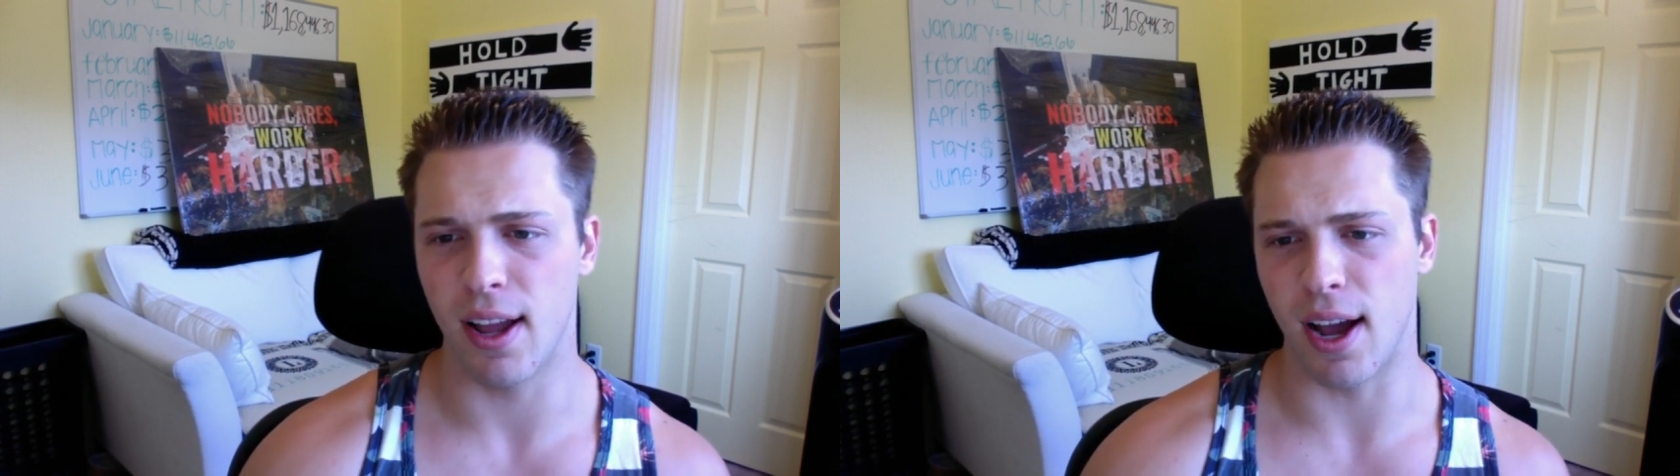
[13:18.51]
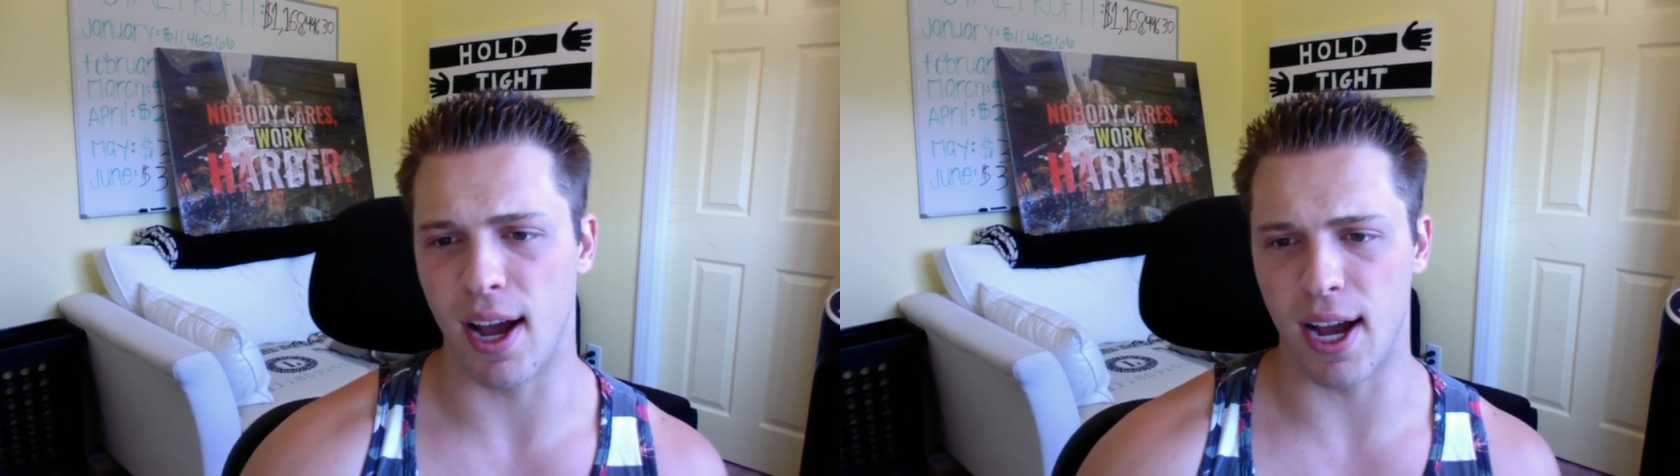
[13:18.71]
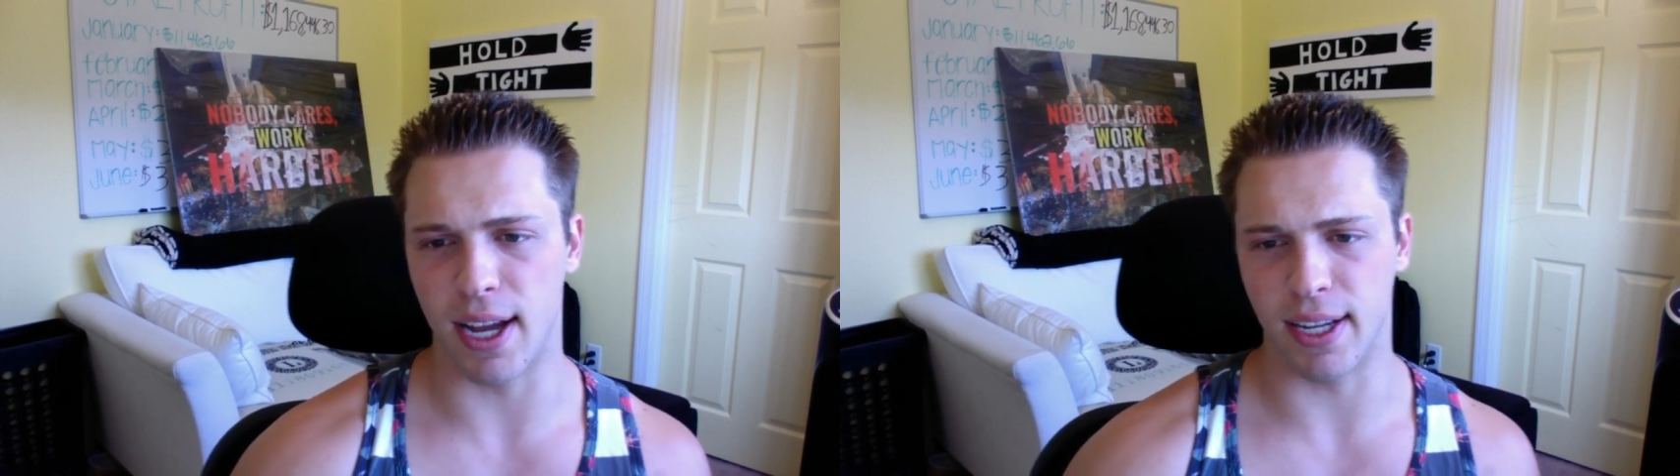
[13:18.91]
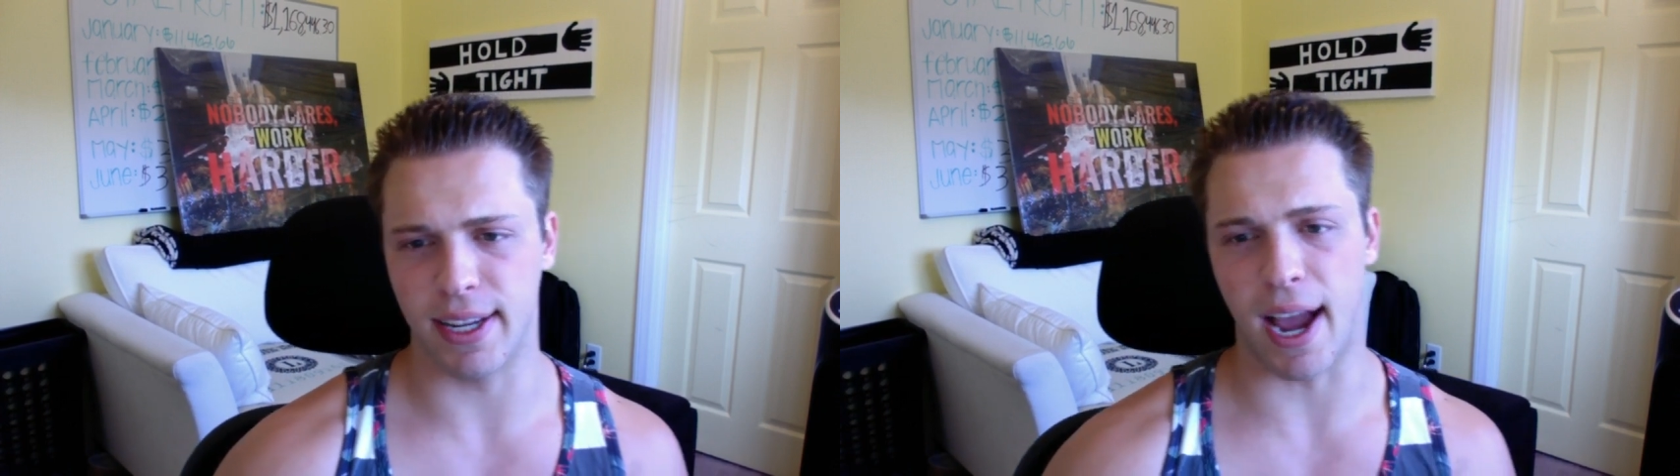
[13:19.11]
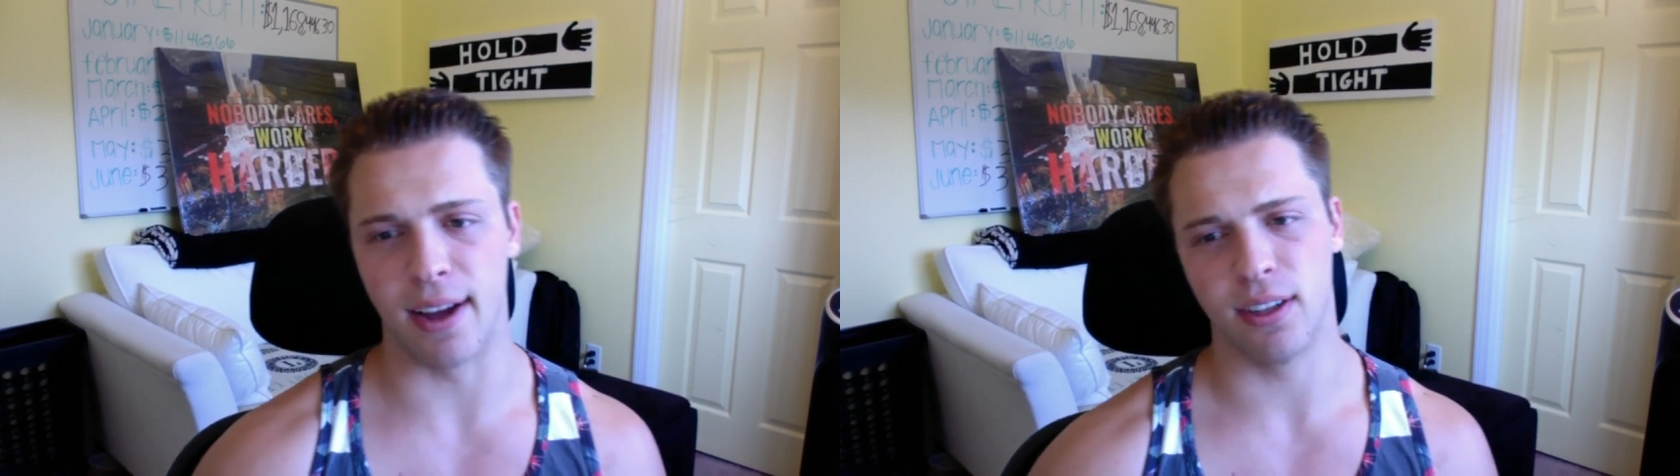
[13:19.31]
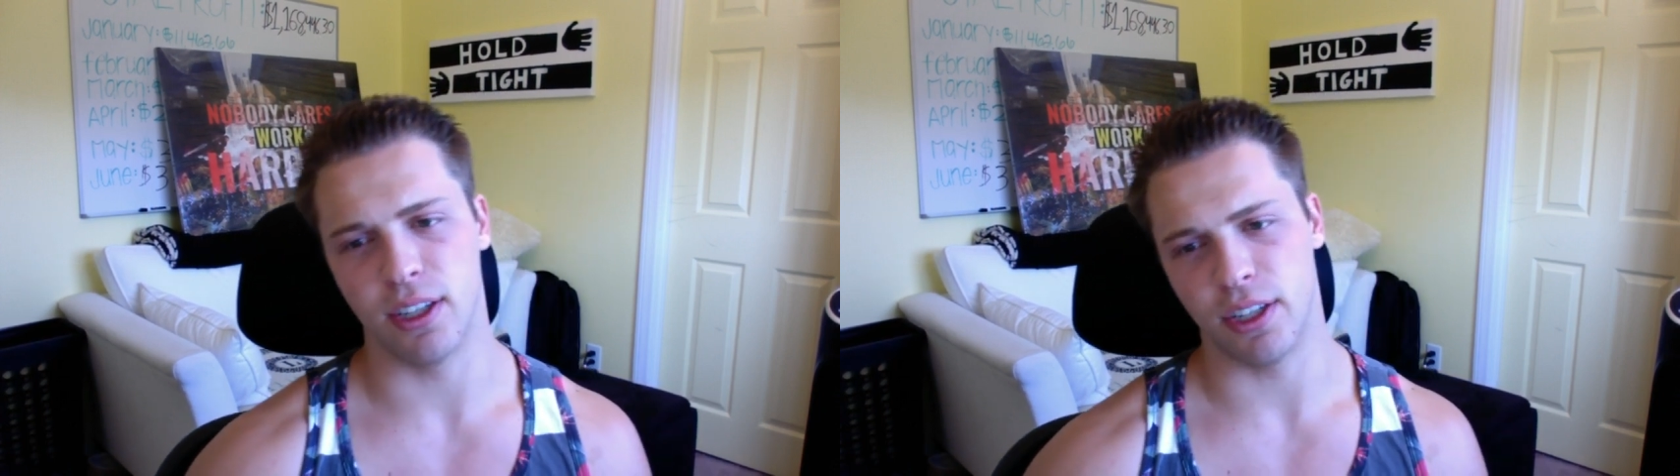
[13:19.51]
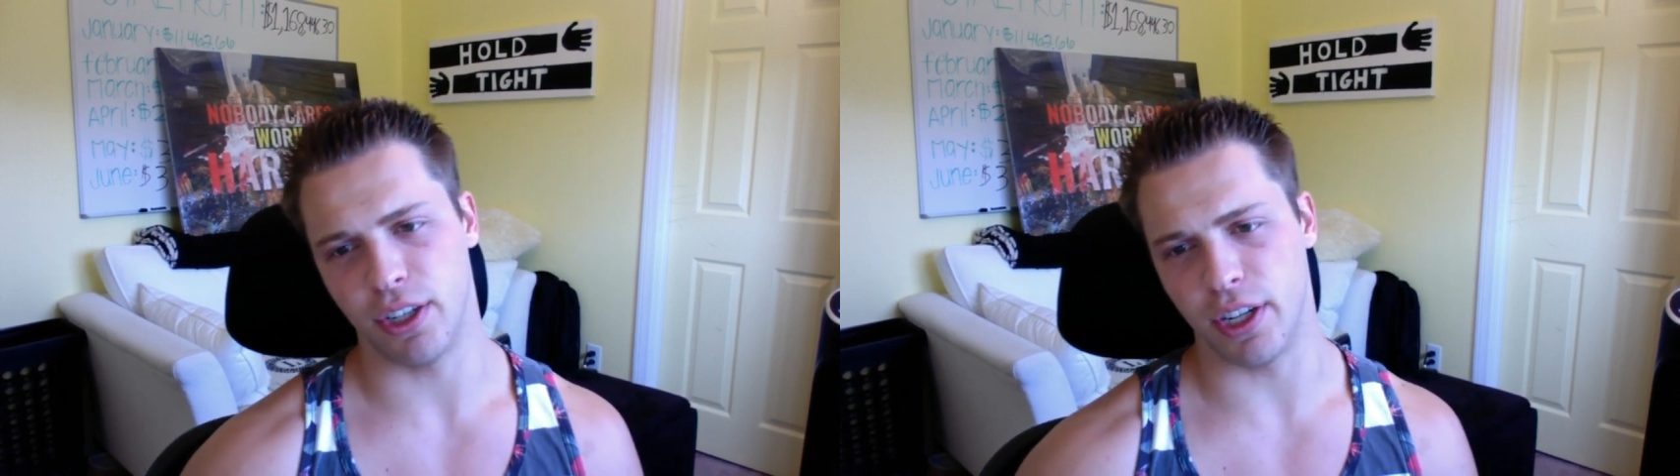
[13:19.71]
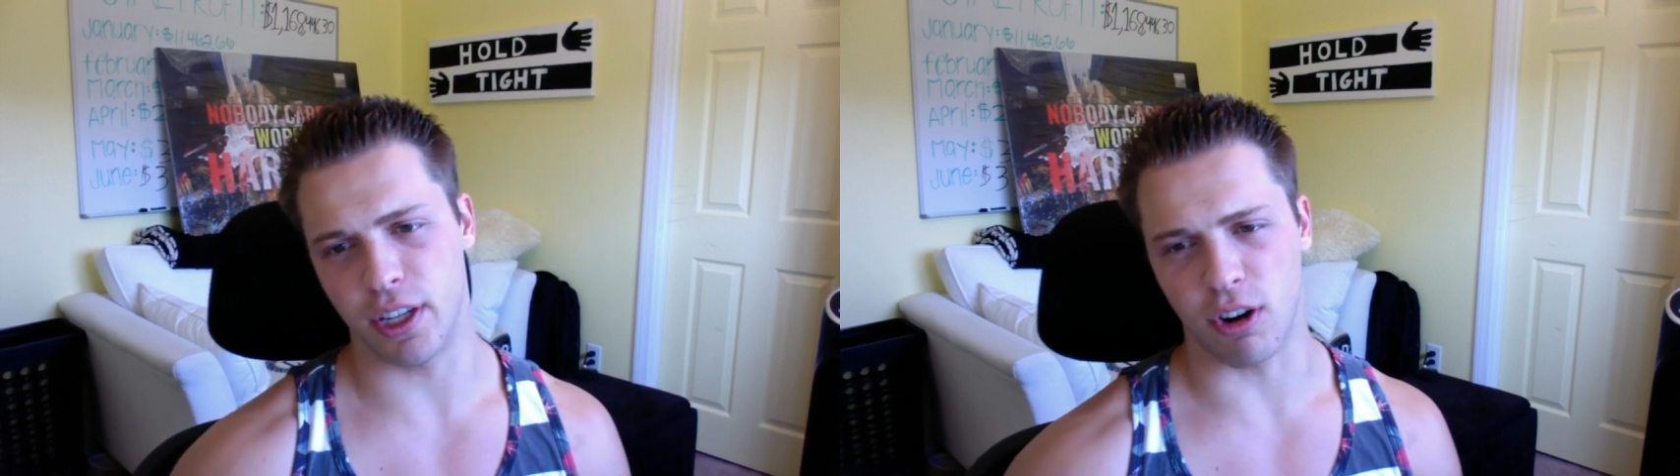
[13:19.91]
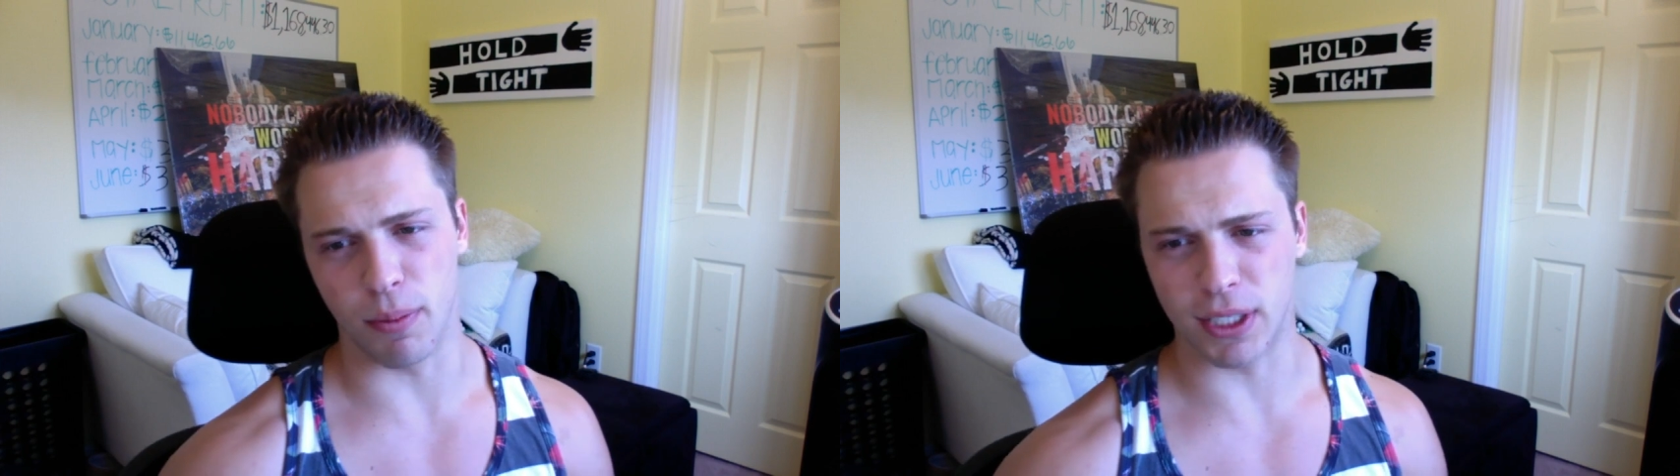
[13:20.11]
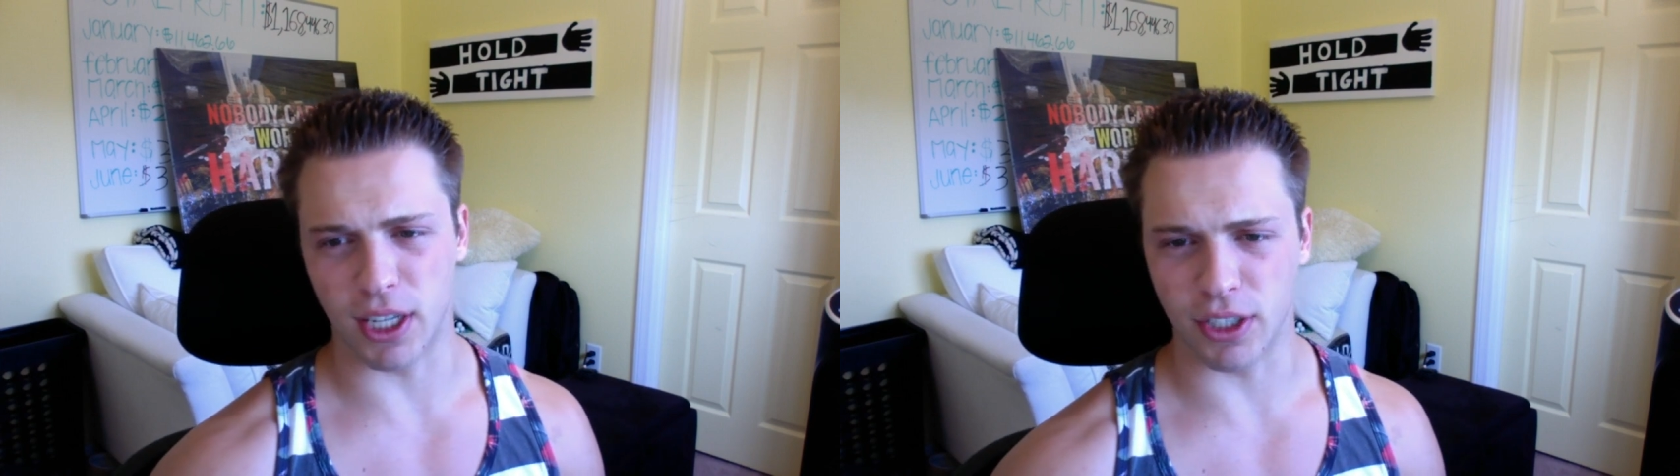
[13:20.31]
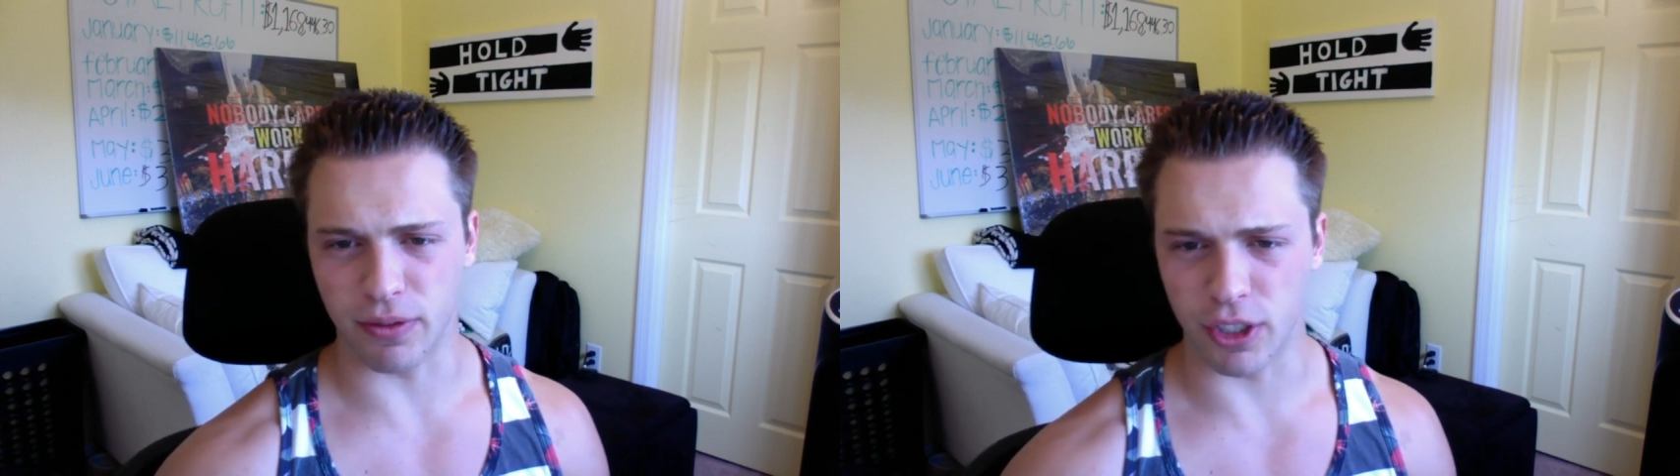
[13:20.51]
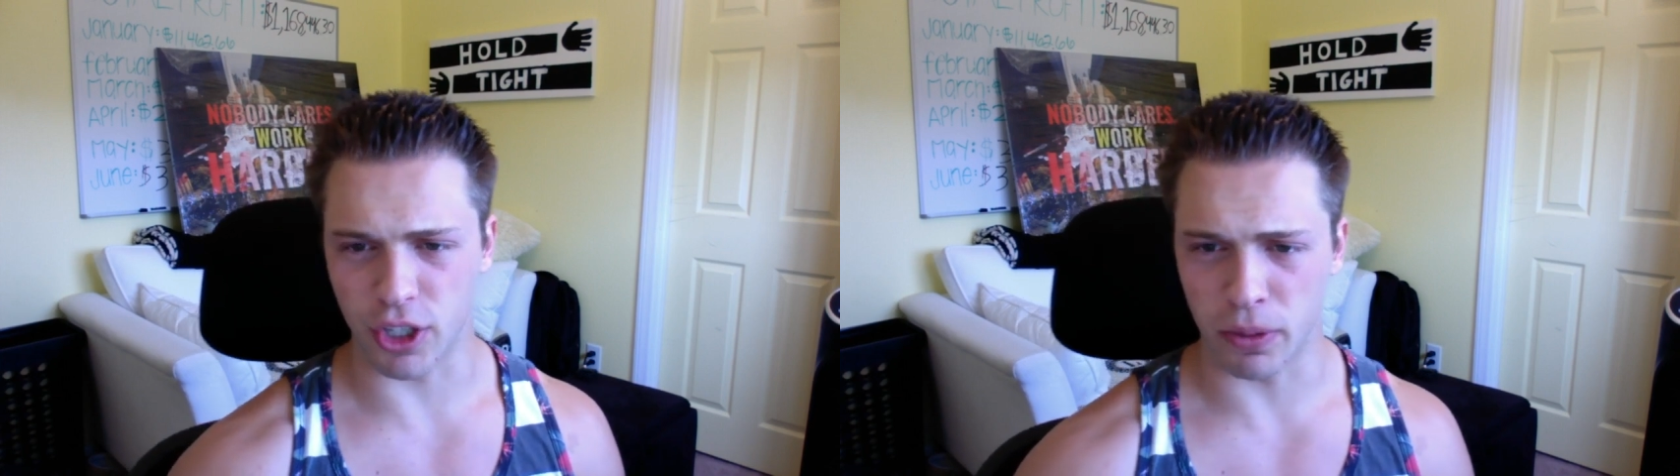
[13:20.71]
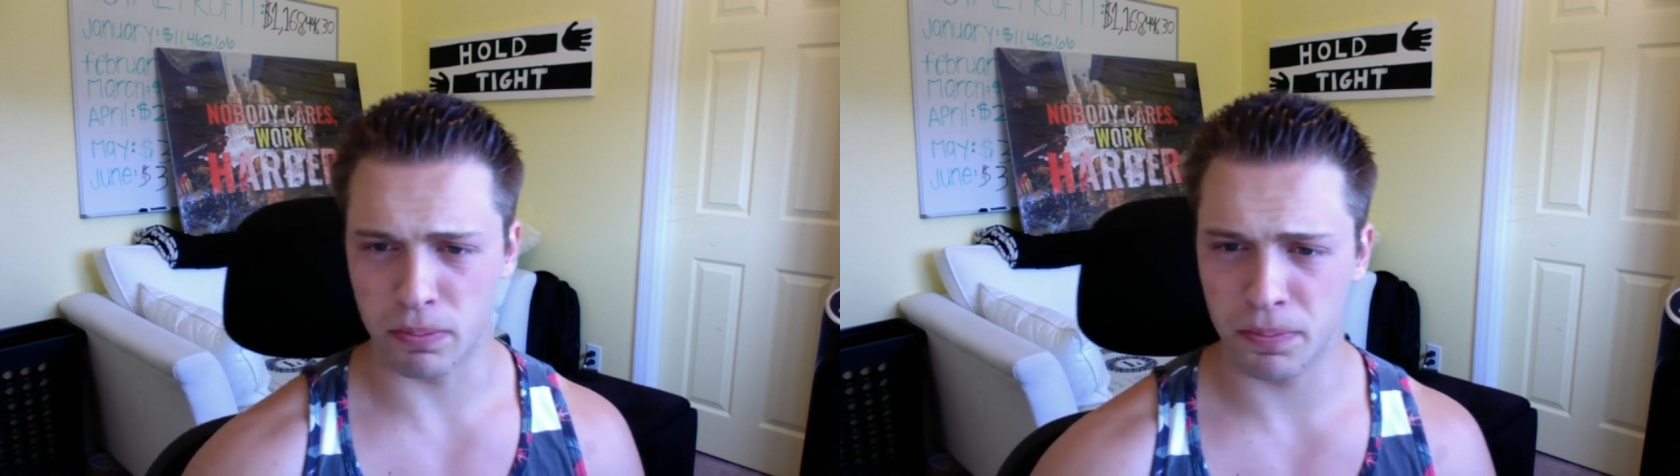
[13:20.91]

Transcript: Yeah, you need the Chrome extension for sure.